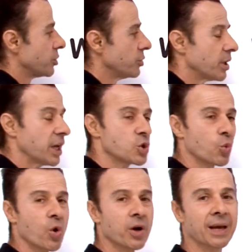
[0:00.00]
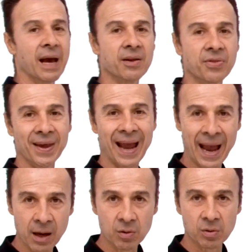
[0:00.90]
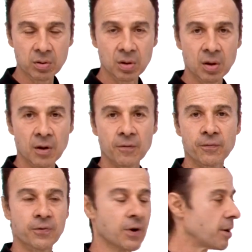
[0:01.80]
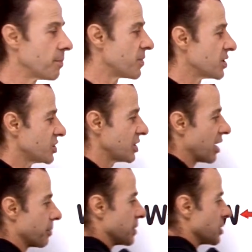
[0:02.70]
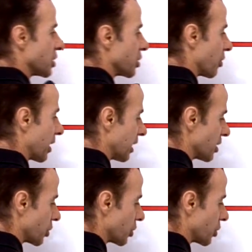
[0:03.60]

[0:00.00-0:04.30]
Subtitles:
to do is work out the angle from the south position right here.